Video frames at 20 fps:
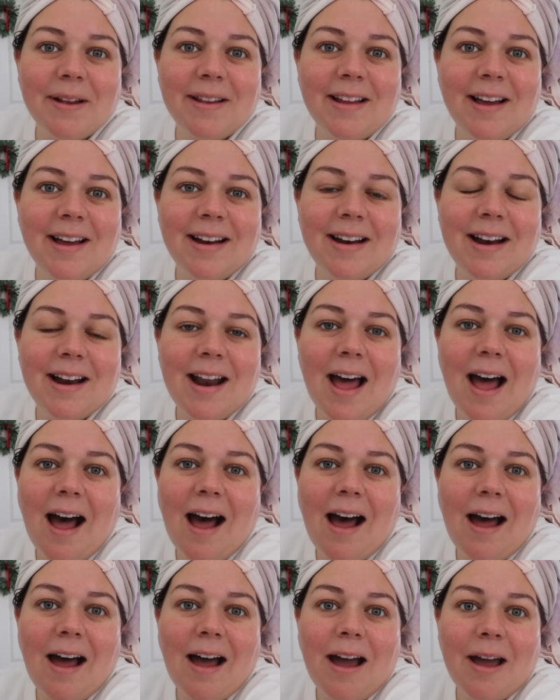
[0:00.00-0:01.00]
and then
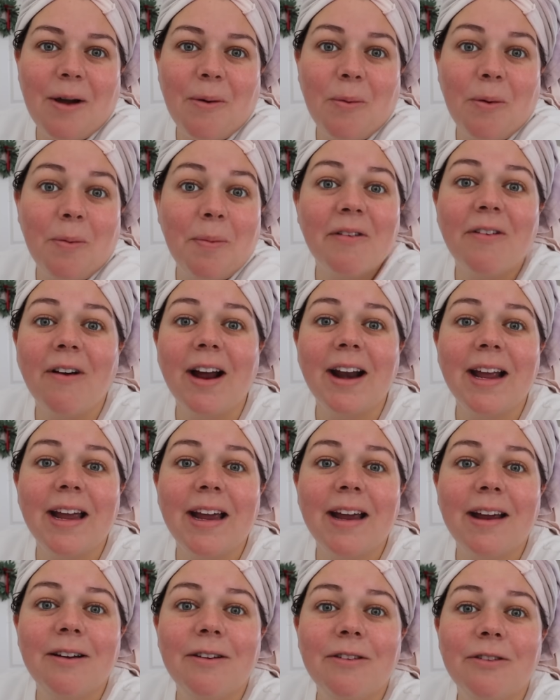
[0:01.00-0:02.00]
I will be
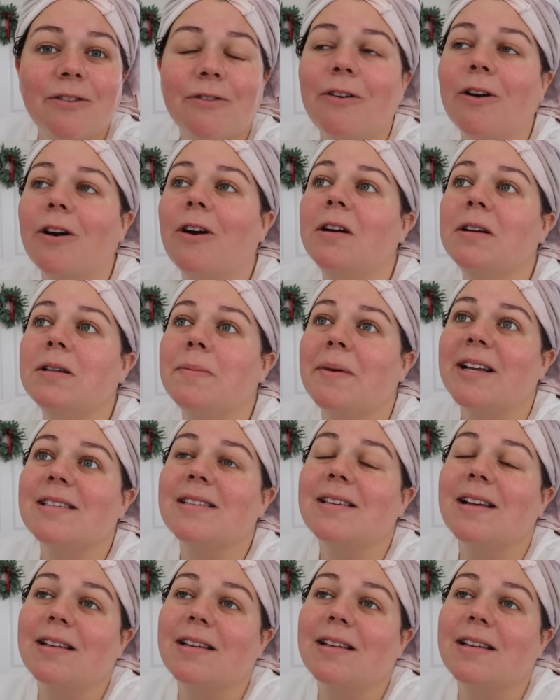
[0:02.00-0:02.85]
ready for Christmas,